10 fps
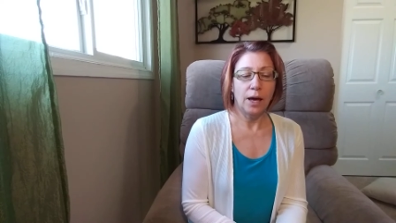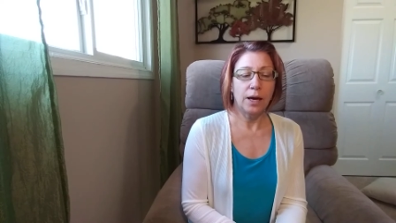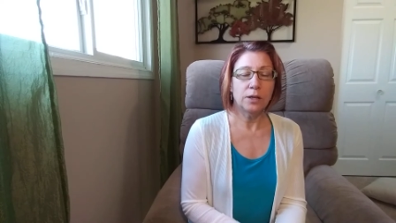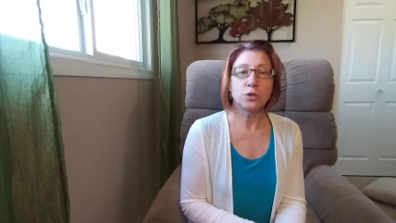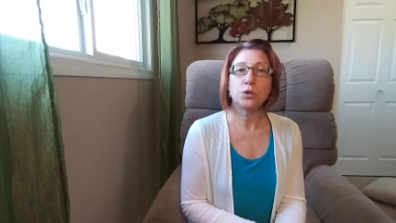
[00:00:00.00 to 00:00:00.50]

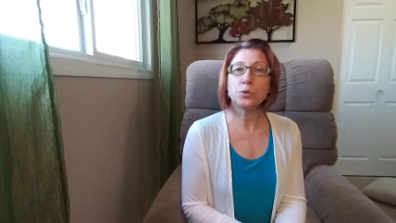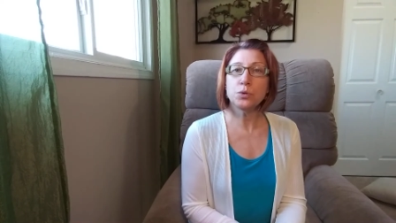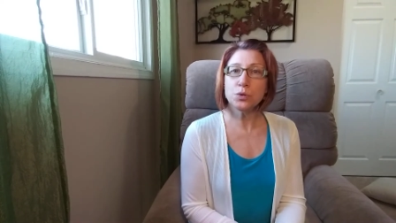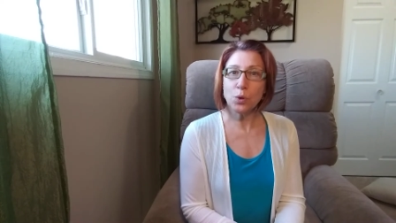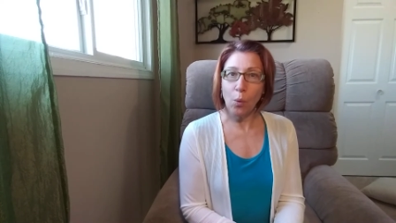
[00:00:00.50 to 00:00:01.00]
a new
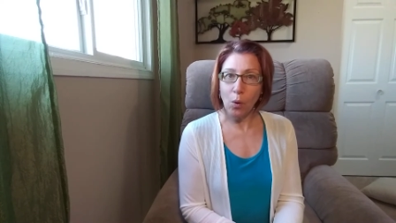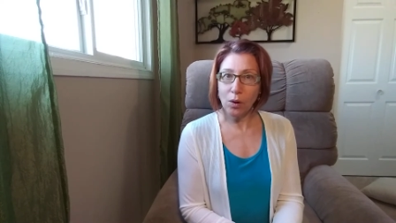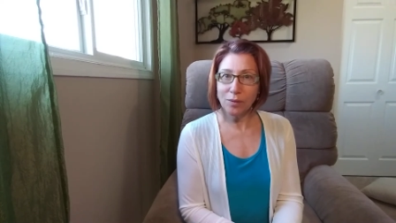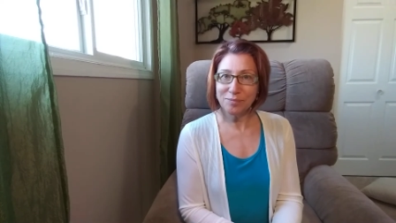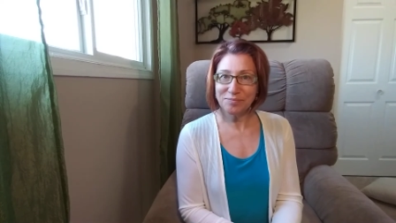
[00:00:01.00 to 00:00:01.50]

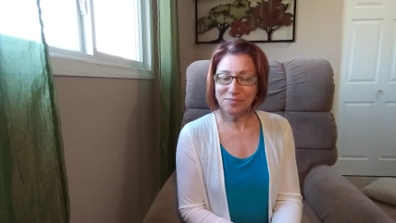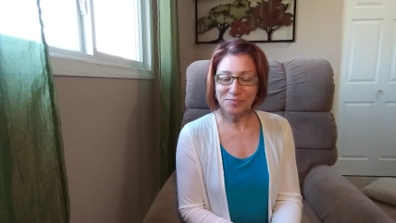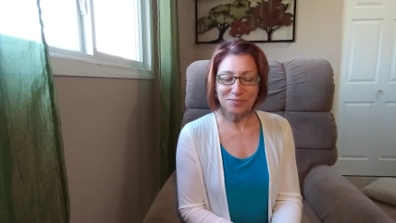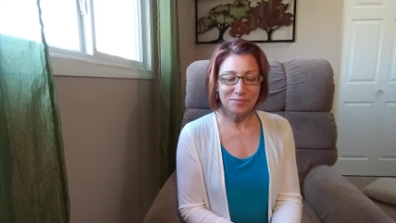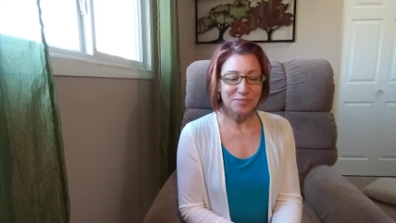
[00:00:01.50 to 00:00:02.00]
soul,
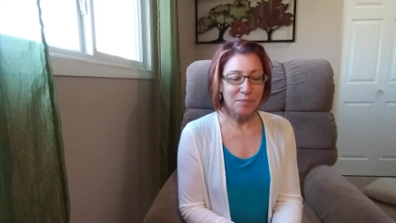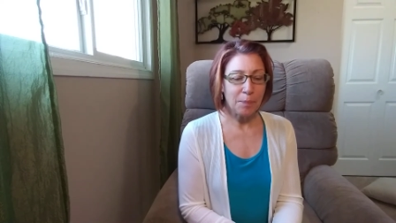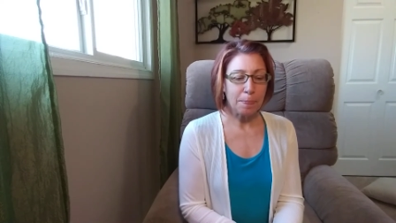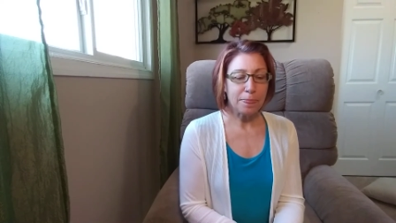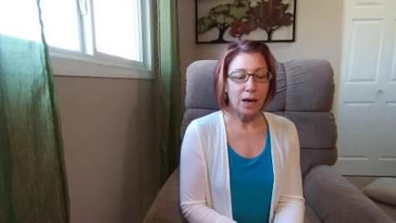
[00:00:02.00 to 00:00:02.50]

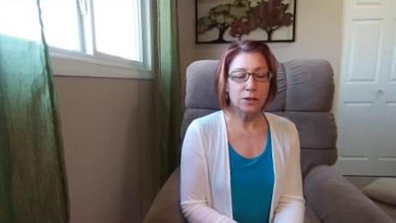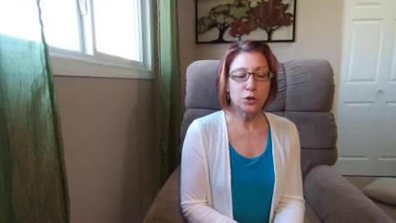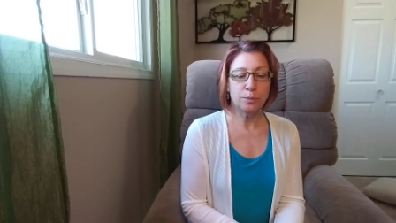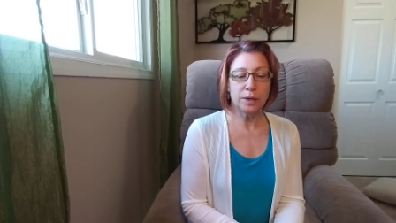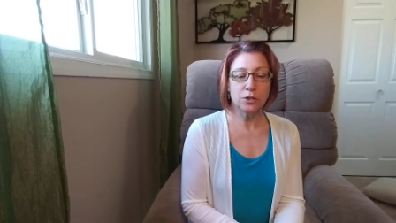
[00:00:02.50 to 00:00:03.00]
a
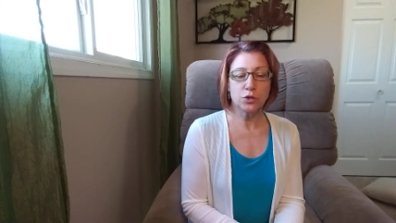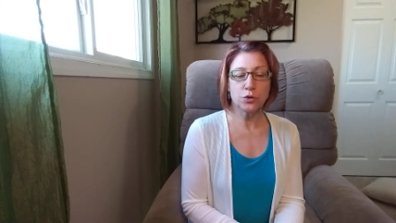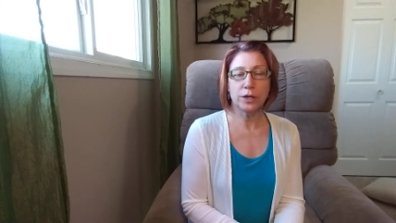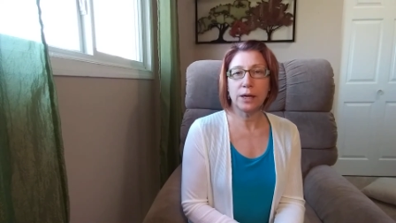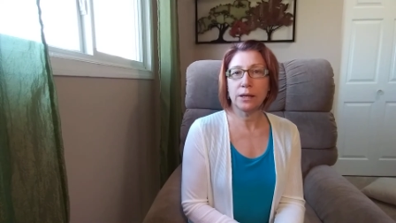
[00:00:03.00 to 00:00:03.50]
new
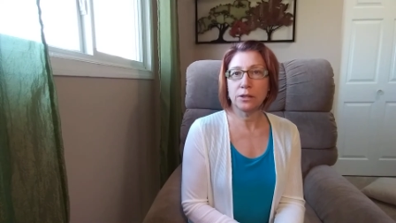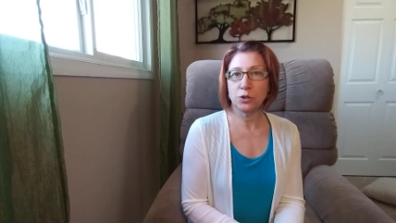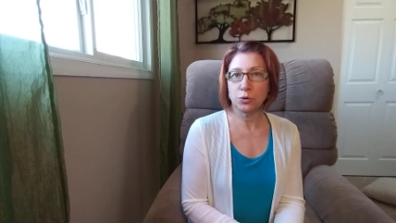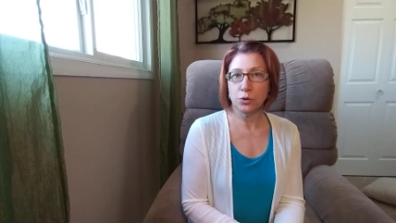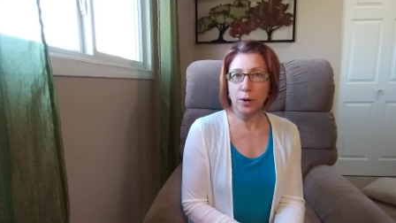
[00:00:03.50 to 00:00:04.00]
ministry, and a
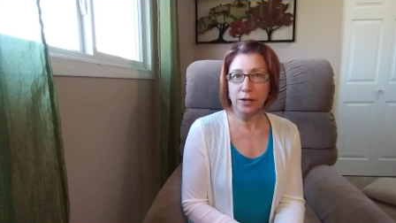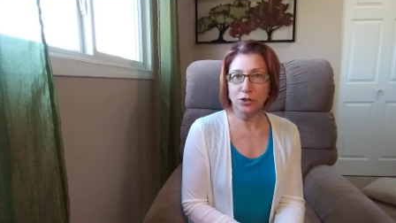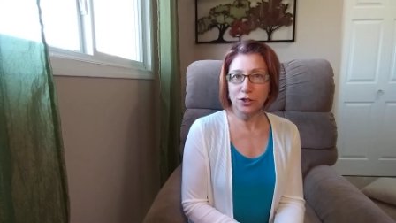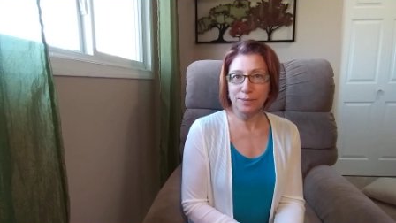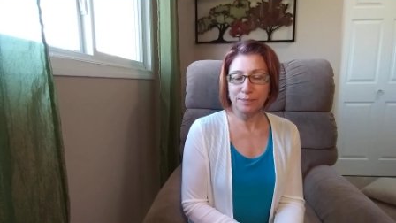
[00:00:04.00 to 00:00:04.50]
new
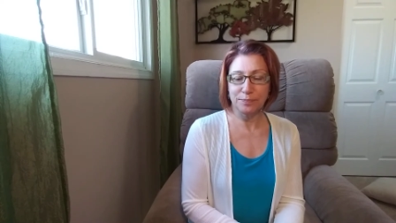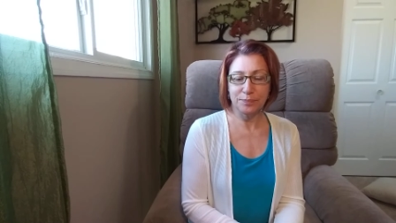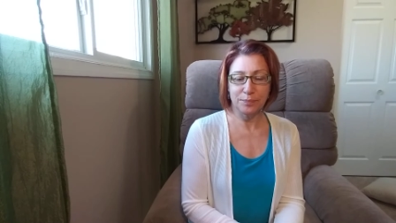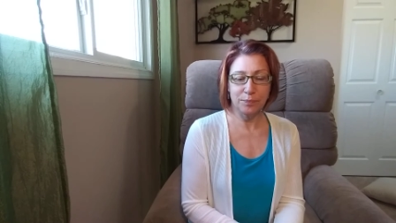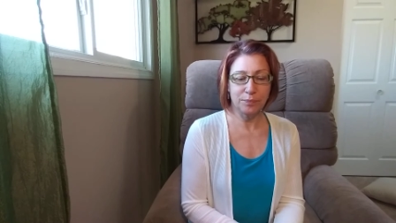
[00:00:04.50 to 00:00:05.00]
direction.
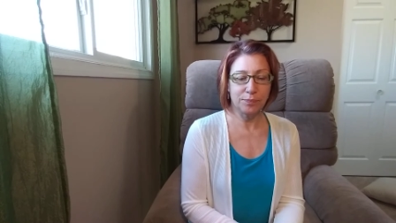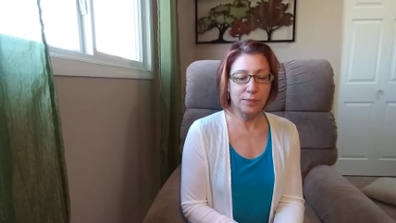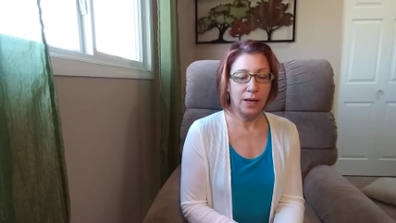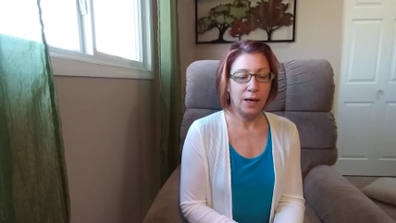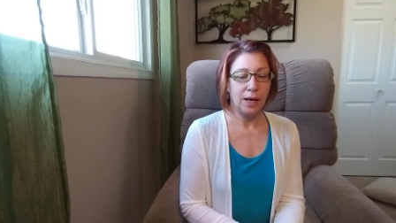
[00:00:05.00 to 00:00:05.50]

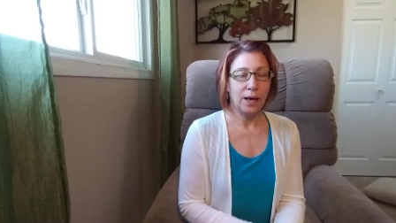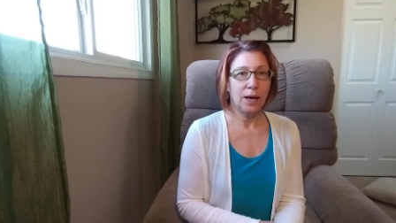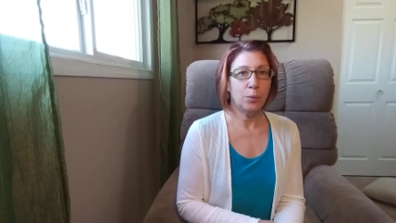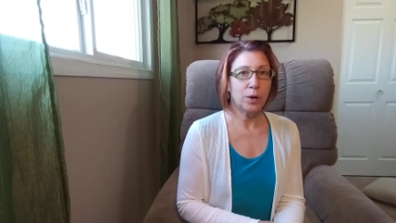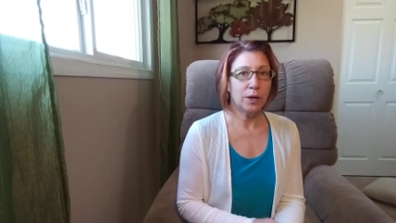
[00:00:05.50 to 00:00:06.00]

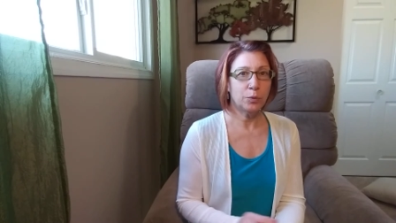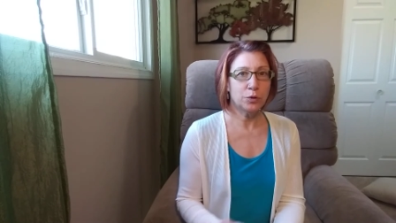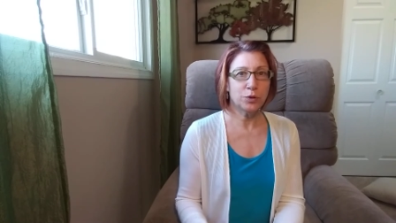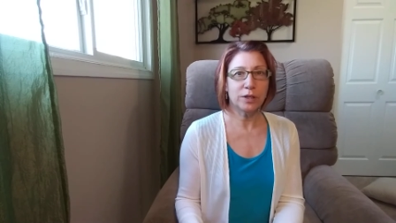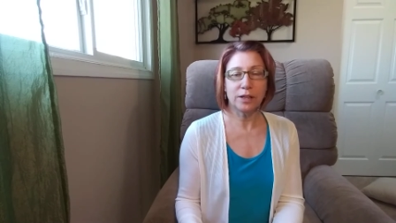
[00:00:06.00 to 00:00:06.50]
And what I would
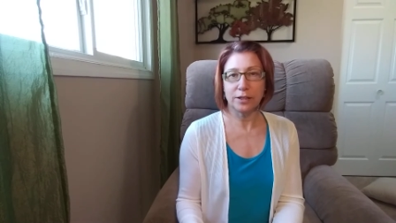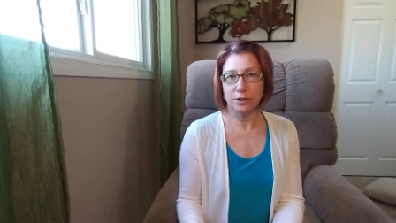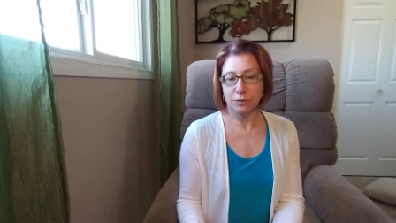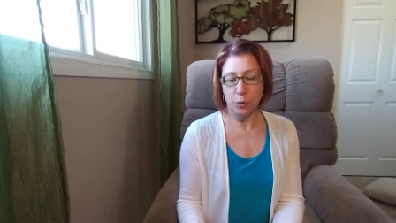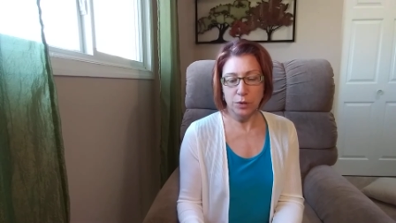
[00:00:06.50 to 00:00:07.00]
really like to
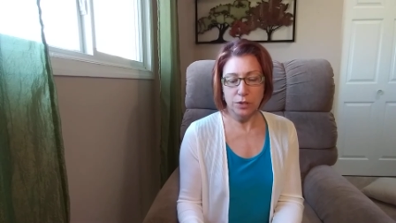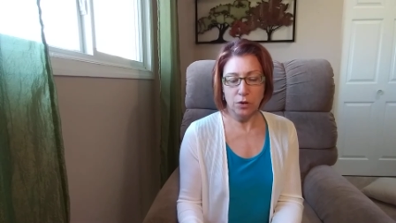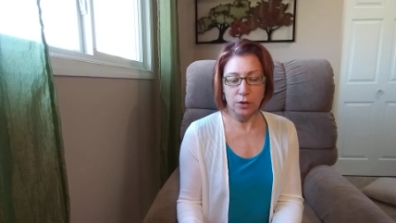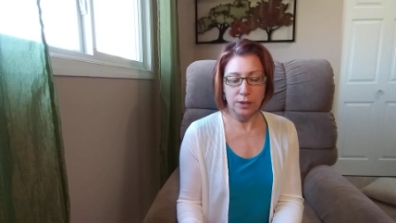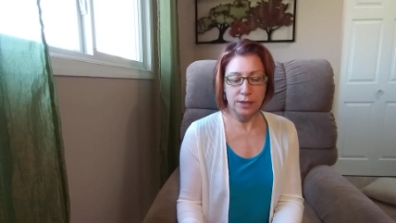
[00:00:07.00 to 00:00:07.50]
focus
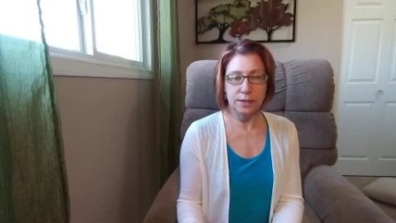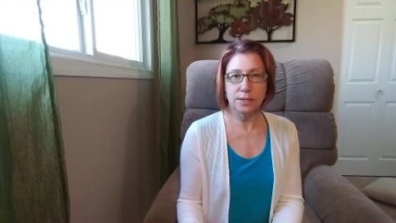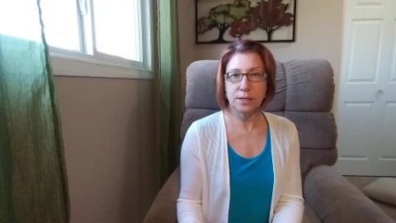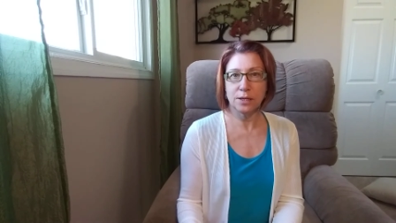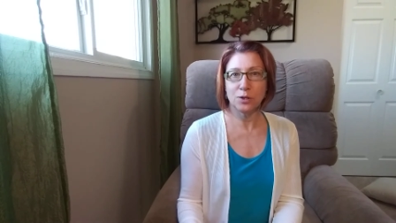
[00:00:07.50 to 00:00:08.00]
on
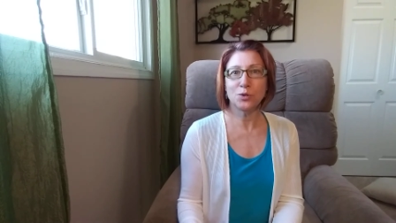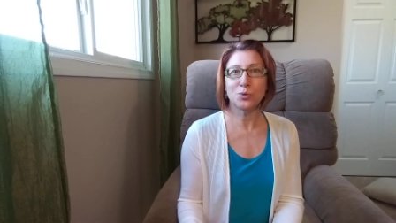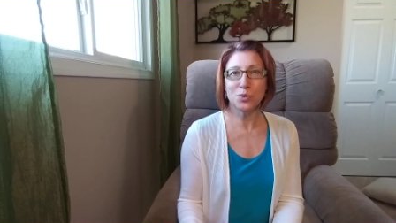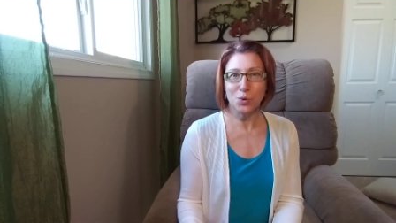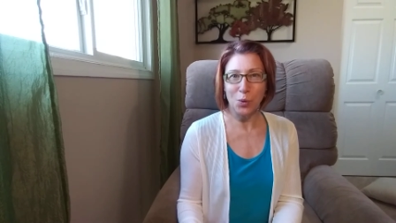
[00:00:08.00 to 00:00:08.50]
is the new
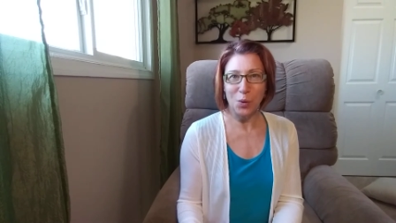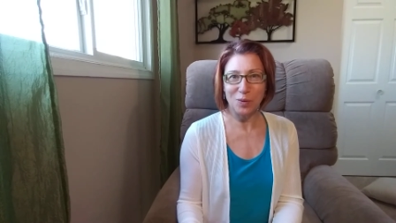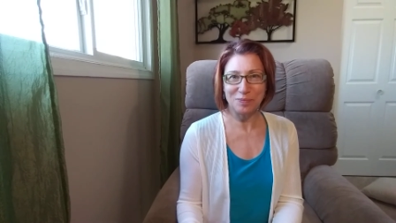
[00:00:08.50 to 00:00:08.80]
soul.